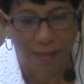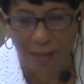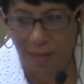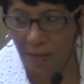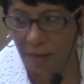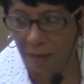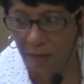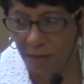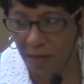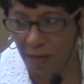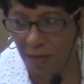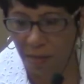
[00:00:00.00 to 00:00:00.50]

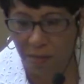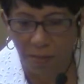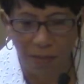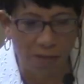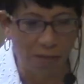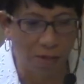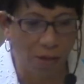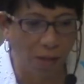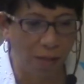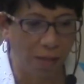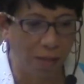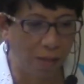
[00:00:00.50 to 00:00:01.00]
And I'm going to be
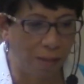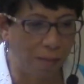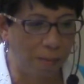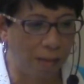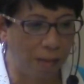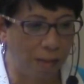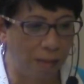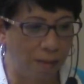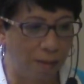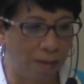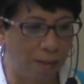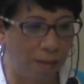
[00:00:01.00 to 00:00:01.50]
talking
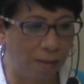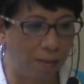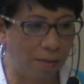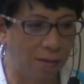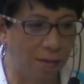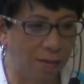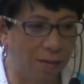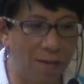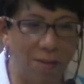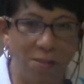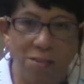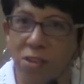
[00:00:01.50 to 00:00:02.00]
about
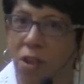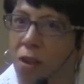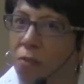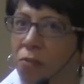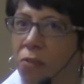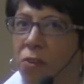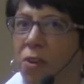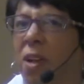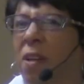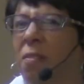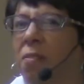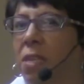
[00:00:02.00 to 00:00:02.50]
this
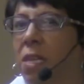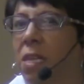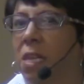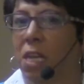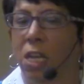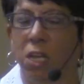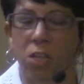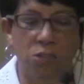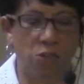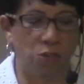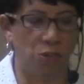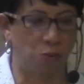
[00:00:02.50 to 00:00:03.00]
discovery of the
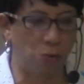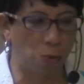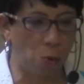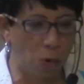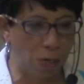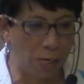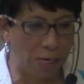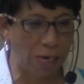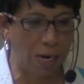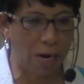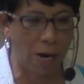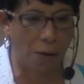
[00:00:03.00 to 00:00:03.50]

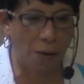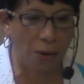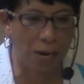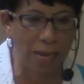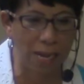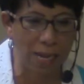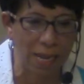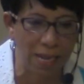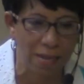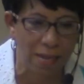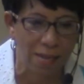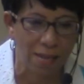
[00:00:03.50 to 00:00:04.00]

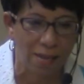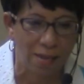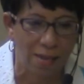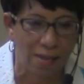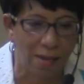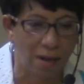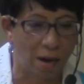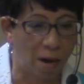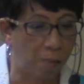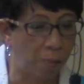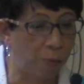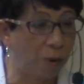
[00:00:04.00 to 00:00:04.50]
extraordinary
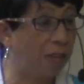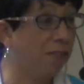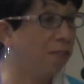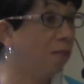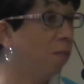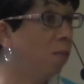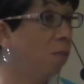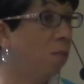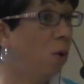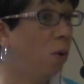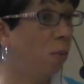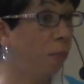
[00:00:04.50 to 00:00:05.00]
in our
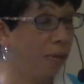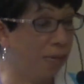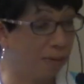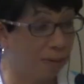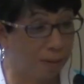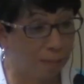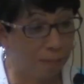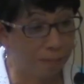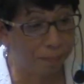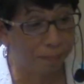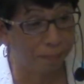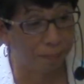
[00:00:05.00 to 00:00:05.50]
present moment,
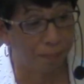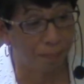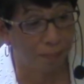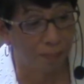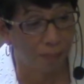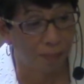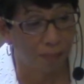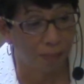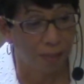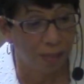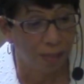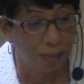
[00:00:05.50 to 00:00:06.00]

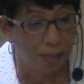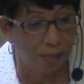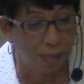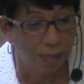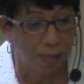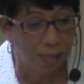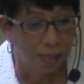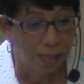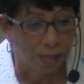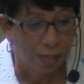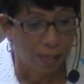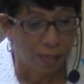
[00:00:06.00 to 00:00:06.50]

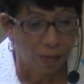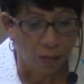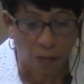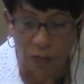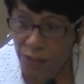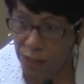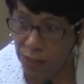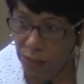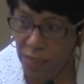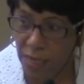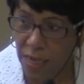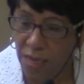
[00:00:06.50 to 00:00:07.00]

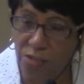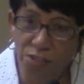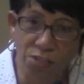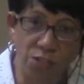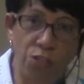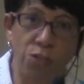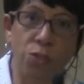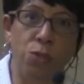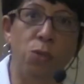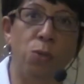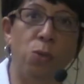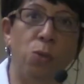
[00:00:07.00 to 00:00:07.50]
which leads
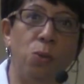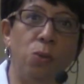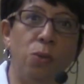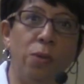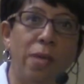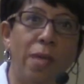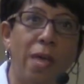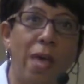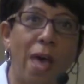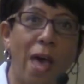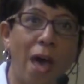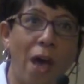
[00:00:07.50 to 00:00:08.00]
to
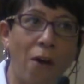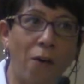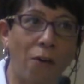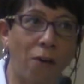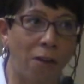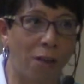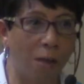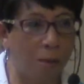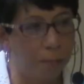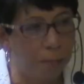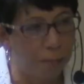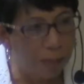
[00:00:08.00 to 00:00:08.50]
our
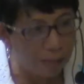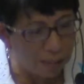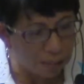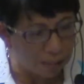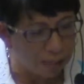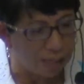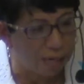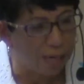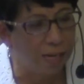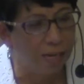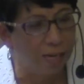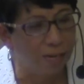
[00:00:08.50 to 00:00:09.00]

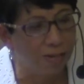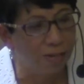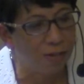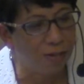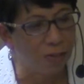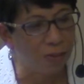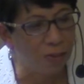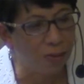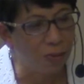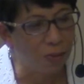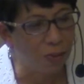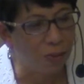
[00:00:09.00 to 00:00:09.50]
ability
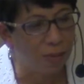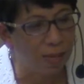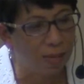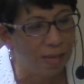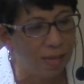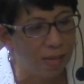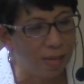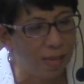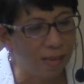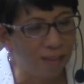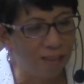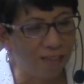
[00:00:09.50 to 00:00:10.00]
to
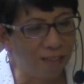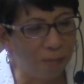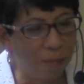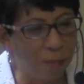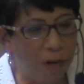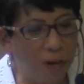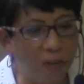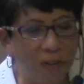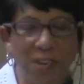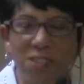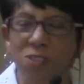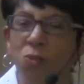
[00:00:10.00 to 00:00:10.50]

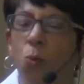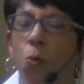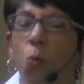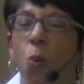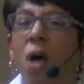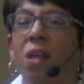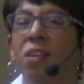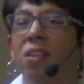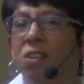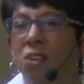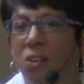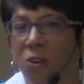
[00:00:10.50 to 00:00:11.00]
experience
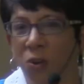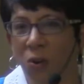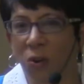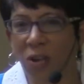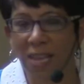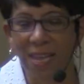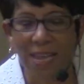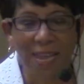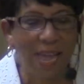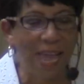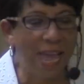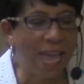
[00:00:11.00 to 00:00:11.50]
wonder
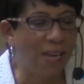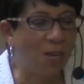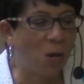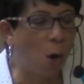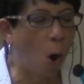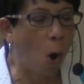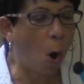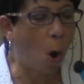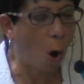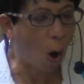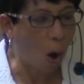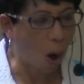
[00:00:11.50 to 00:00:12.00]
and
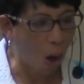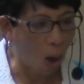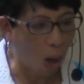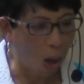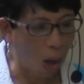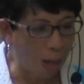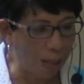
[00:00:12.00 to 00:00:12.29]
awe.